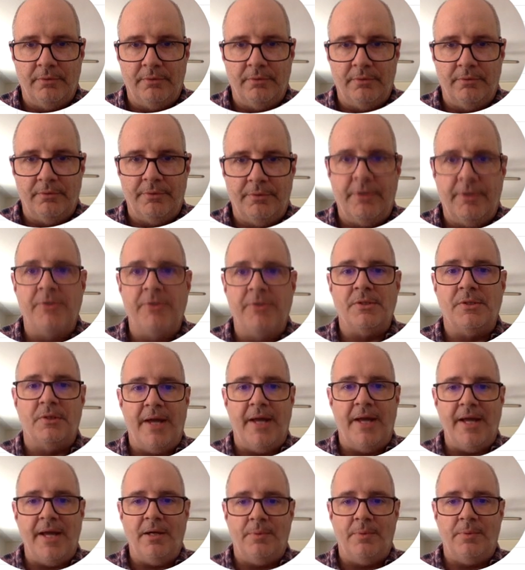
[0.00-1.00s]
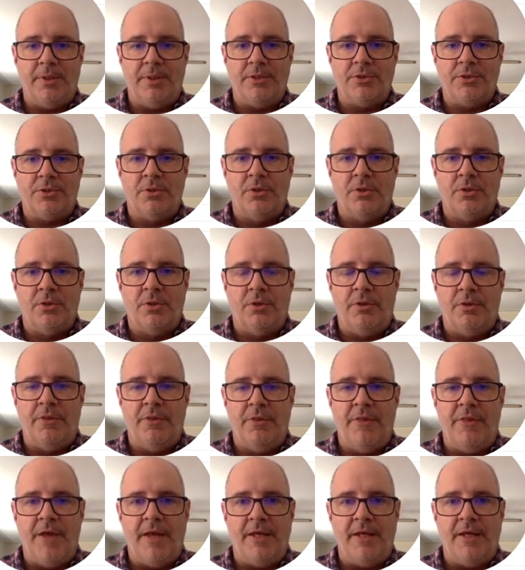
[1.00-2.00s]
there is language
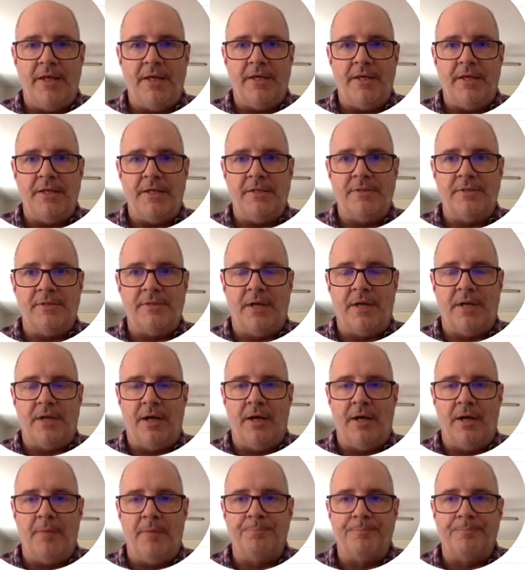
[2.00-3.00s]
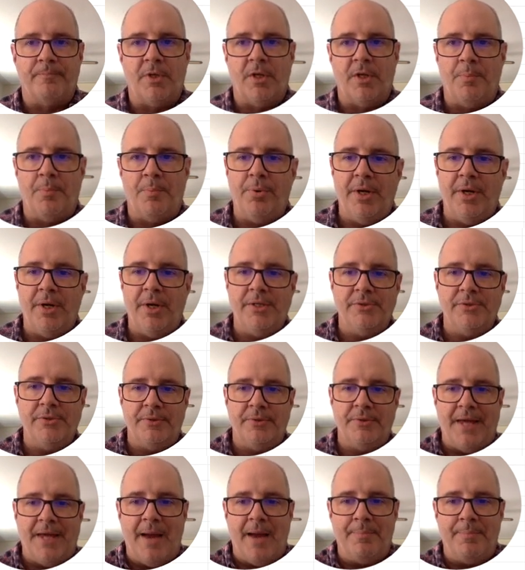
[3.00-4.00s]
that is appraisal
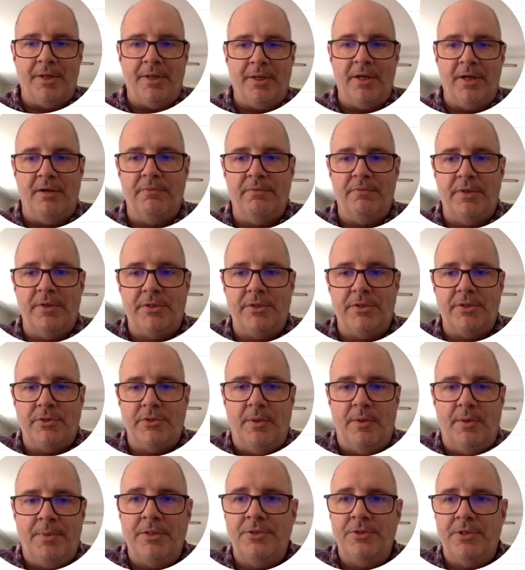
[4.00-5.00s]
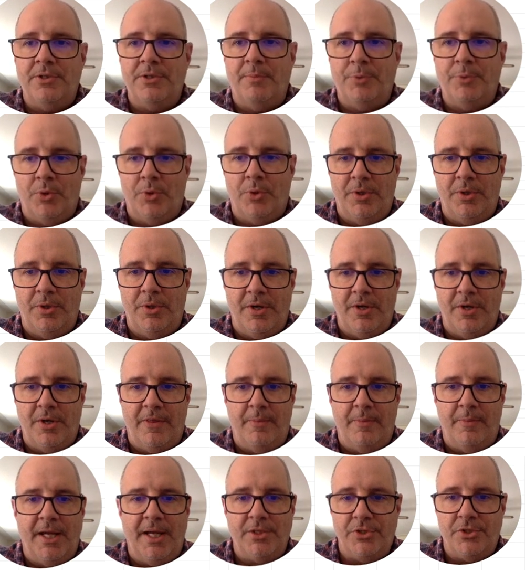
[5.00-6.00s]
gap coverage. So I'm going to jump to another
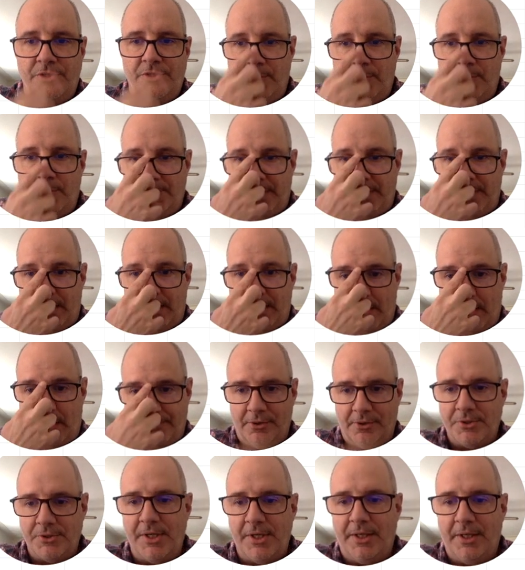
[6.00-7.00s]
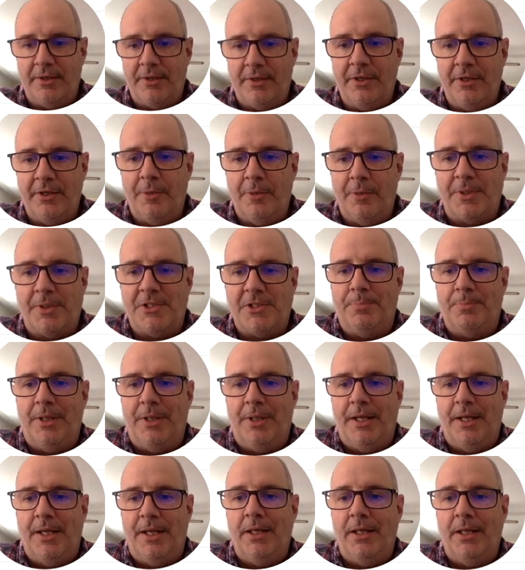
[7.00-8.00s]
page and show you what that contract looks like. It'll help
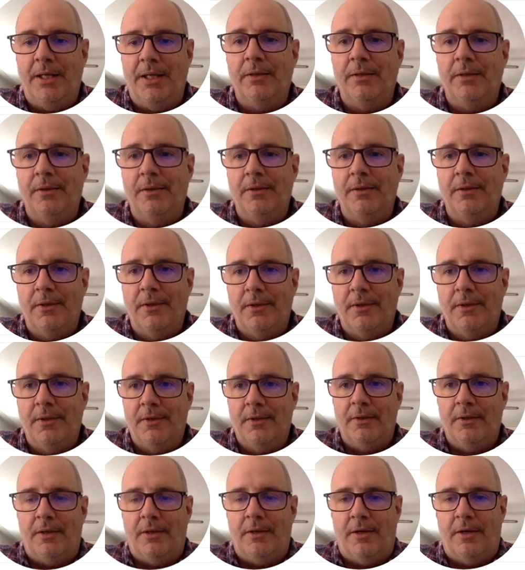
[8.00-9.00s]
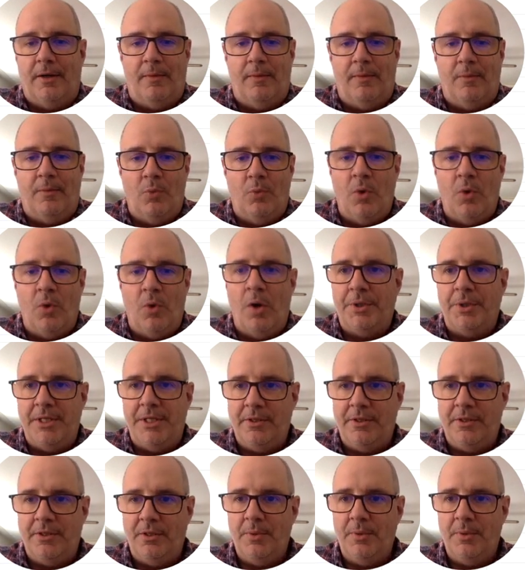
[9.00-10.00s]
explain what we're
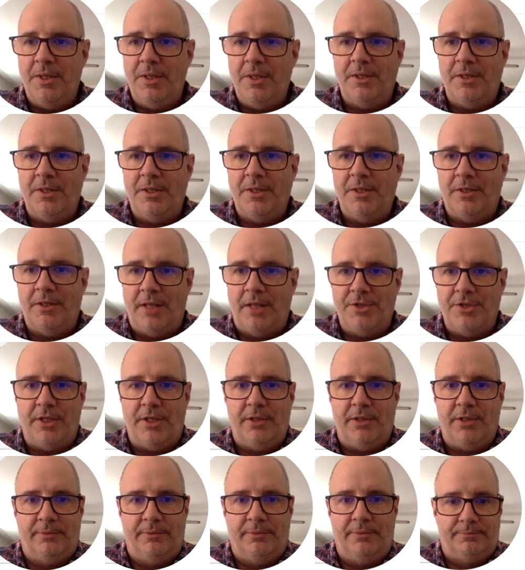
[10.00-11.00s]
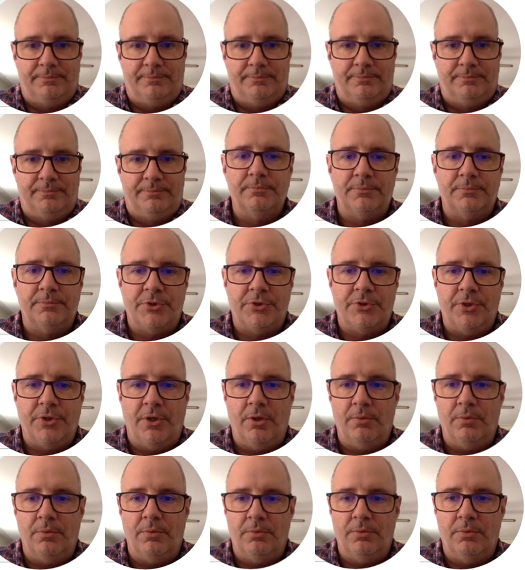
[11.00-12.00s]
dealing with and the logic.
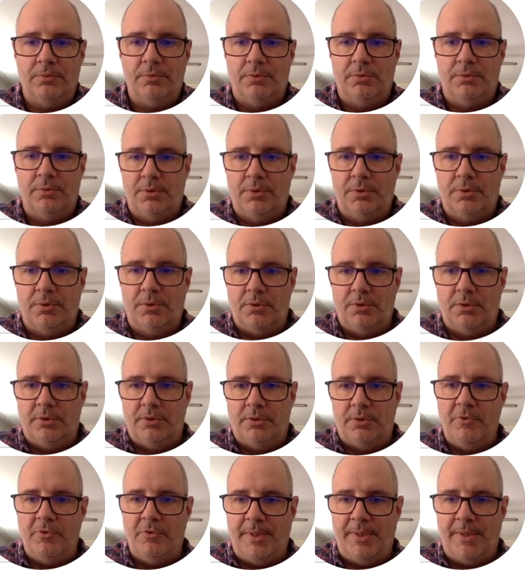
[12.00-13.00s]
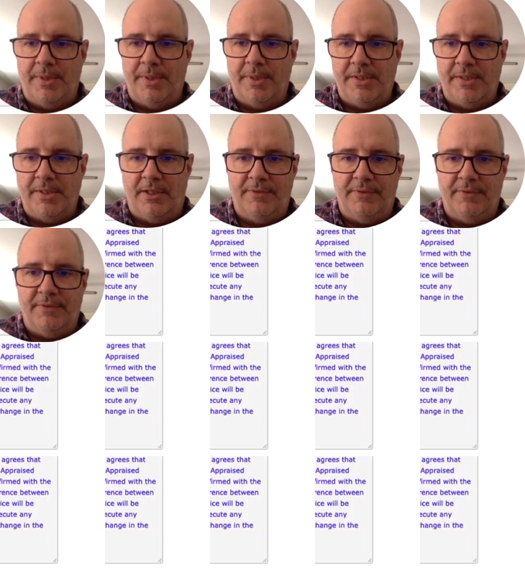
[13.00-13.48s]
So move myself out of the